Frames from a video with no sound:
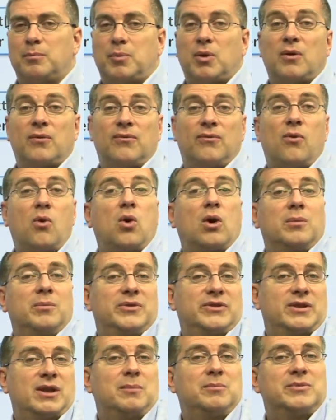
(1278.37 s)

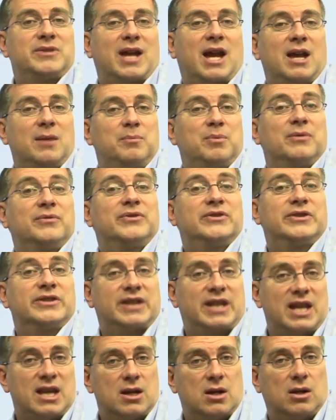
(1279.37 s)
perform some type of
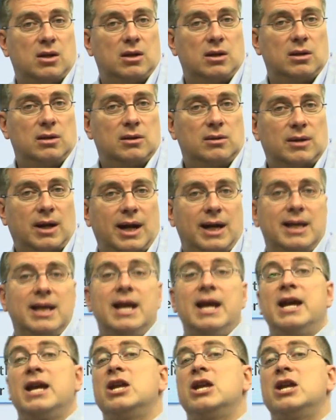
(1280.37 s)
skill, right?